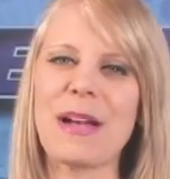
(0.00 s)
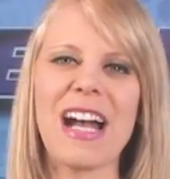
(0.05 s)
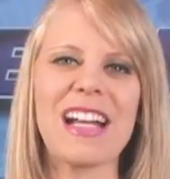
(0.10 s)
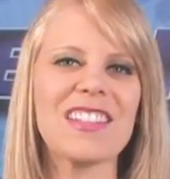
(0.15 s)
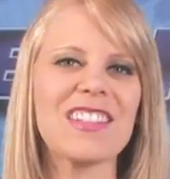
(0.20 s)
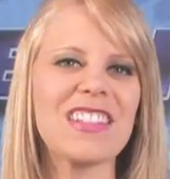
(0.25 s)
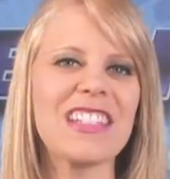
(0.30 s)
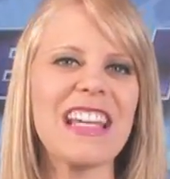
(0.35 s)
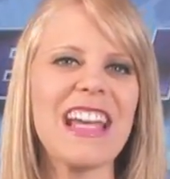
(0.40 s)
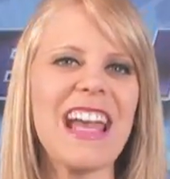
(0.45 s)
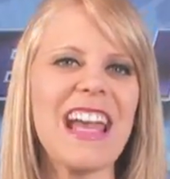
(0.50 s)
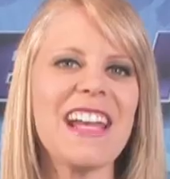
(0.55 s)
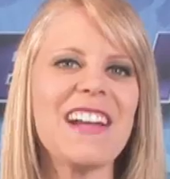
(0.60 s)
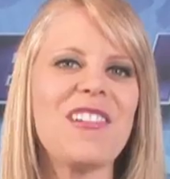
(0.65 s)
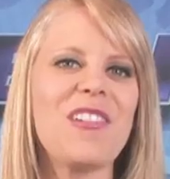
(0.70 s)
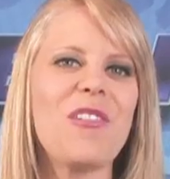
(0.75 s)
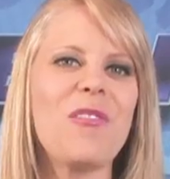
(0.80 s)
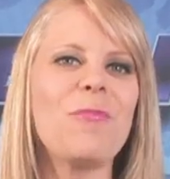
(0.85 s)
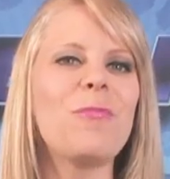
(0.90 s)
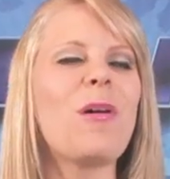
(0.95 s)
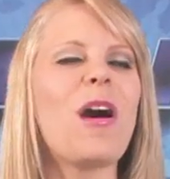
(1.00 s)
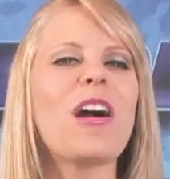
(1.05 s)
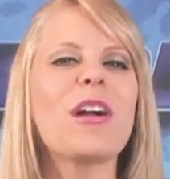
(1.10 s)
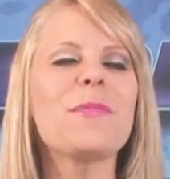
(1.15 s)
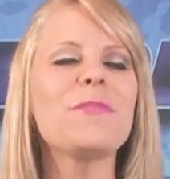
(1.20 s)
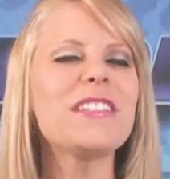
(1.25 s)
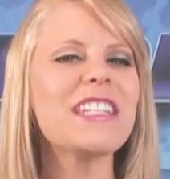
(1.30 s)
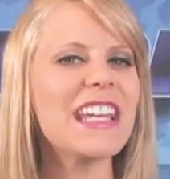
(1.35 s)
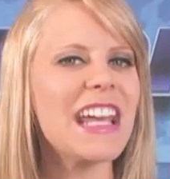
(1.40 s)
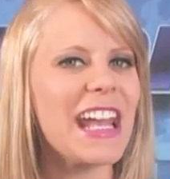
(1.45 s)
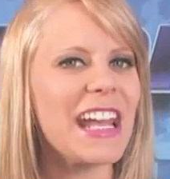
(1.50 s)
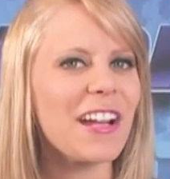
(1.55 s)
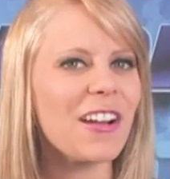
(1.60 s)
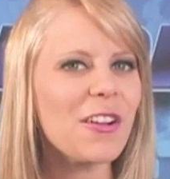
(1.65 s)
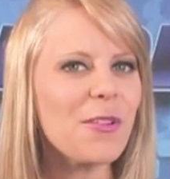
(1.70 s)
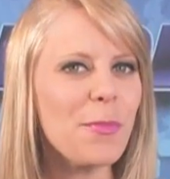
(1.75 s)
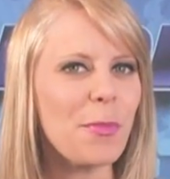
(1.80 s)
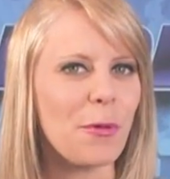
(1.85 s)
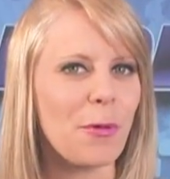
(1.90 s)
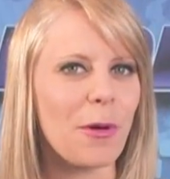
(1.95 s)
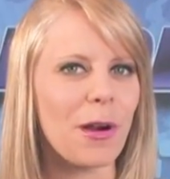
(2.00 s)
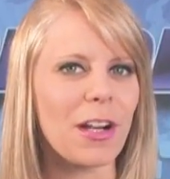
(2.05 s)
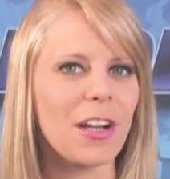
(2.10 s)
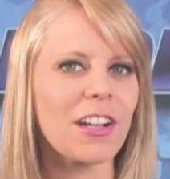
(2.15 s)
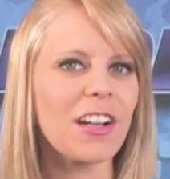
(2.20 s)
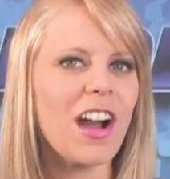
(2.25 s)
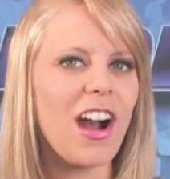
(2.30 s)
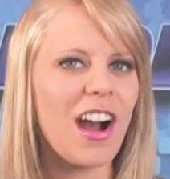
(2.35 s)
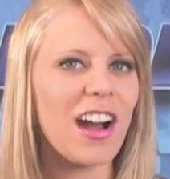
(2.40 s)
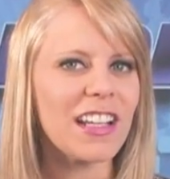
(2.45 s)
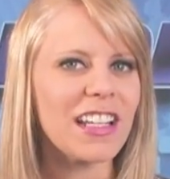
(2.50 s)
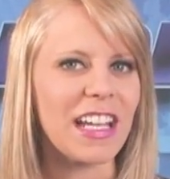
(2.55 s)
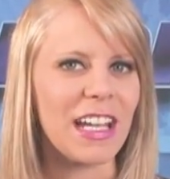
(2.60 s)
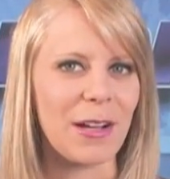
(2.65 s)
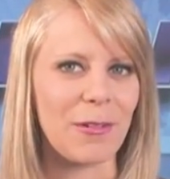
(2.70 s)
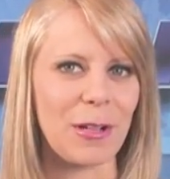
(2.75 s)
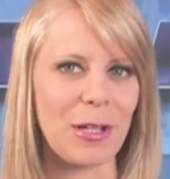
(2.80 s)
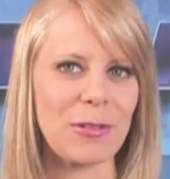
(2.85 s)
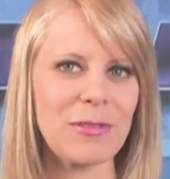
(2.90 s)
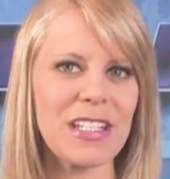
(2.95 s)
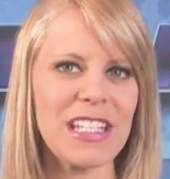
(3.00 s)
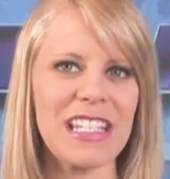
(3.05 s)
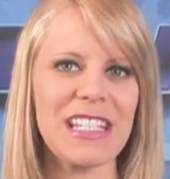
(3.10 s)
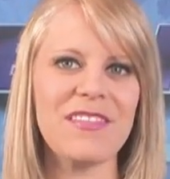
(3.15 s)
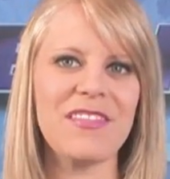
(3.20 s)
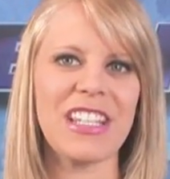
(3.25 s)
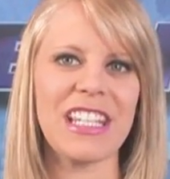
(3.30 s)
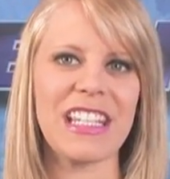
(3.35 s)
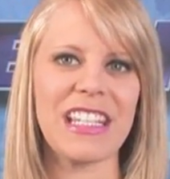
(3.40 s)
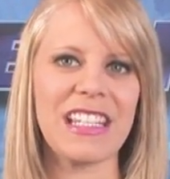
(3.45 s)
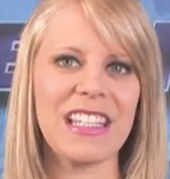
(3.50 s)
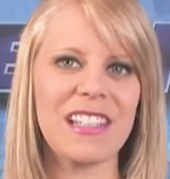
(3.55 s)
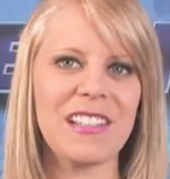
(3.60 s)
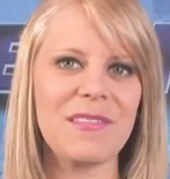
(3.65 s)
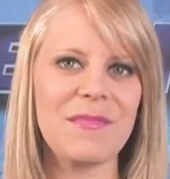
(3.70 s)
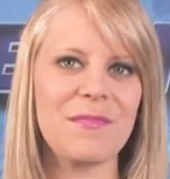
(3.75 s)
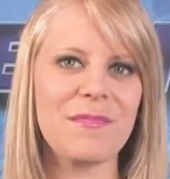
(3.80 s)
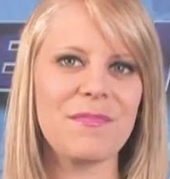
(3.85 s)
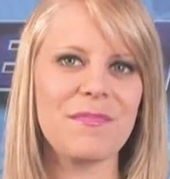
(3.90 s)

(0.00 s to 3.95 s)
Ashley Hale. Welcome to Airborne on Aero TV.